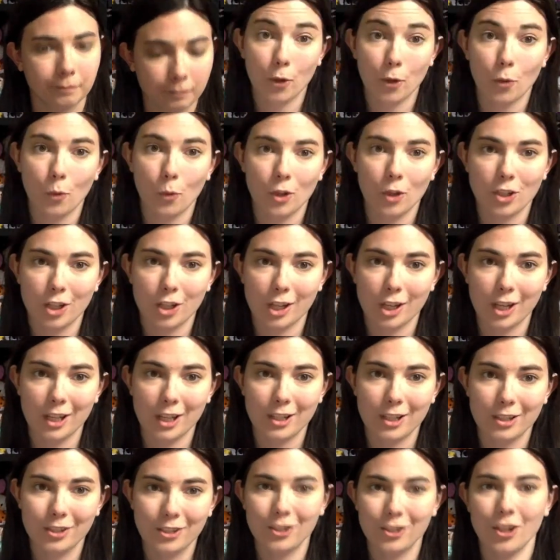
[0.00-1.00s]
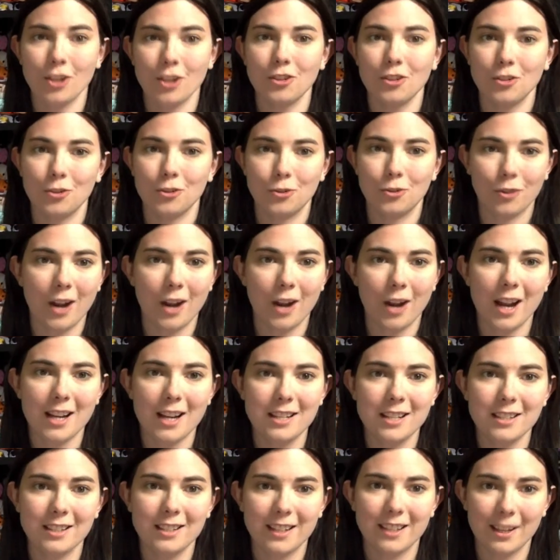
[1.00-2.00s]
Which I just
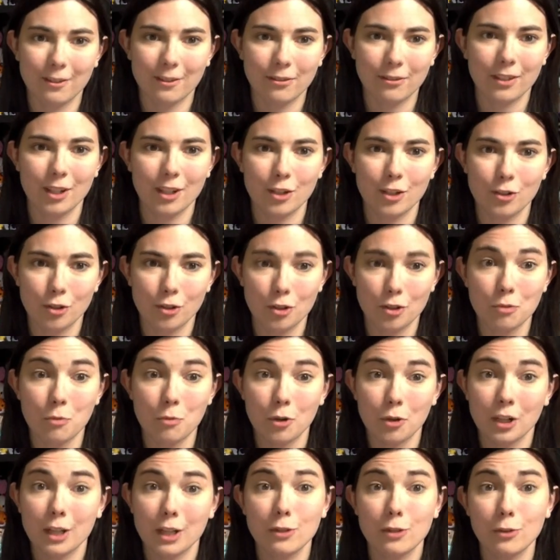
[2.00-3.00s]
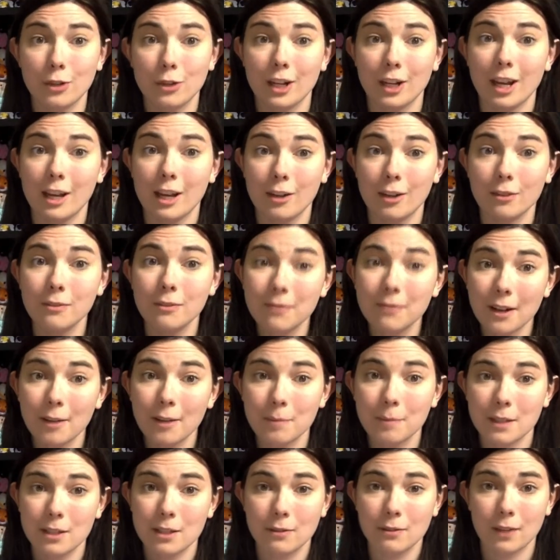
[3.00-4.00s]
tried to get finished this morning so that I could film
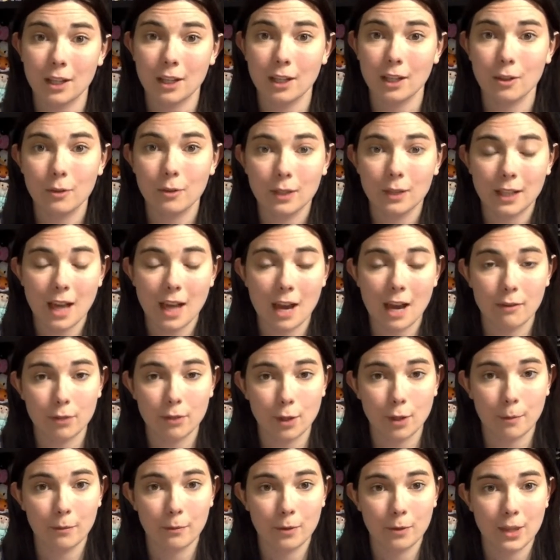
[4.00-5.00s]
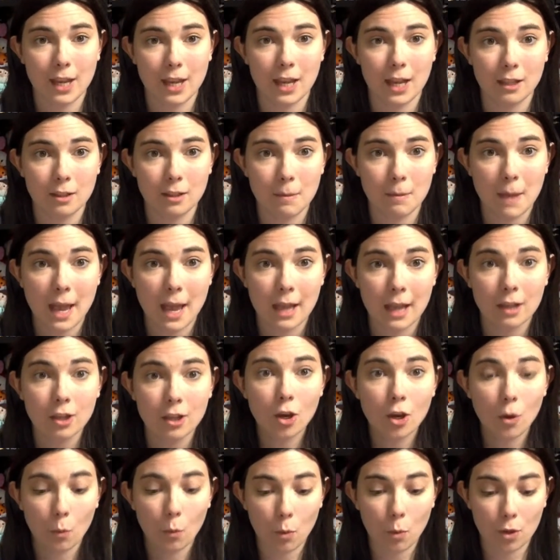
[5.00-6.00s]
this video and have it up for the end of May,
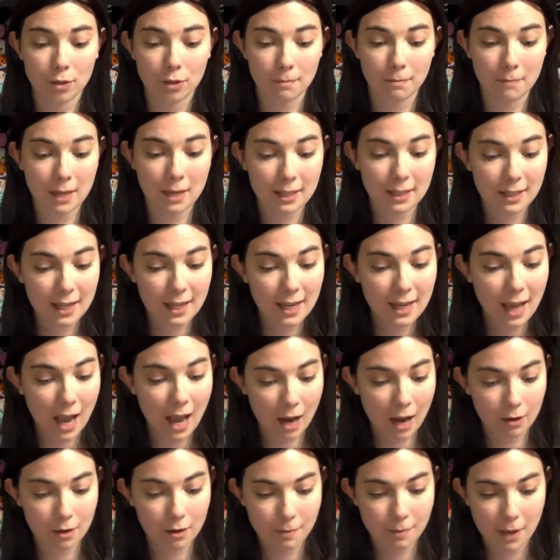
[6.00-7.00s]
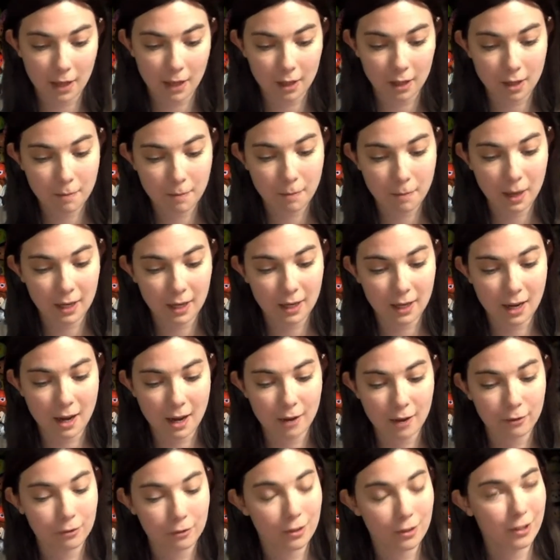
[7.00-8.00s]
was Missing Arabella by
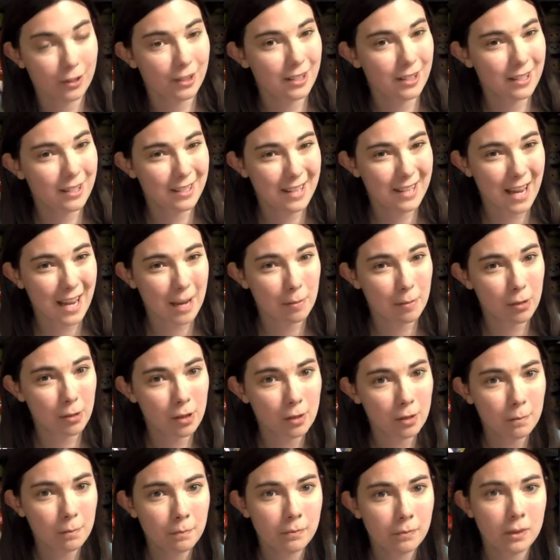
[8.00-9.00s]
Catherine Stable.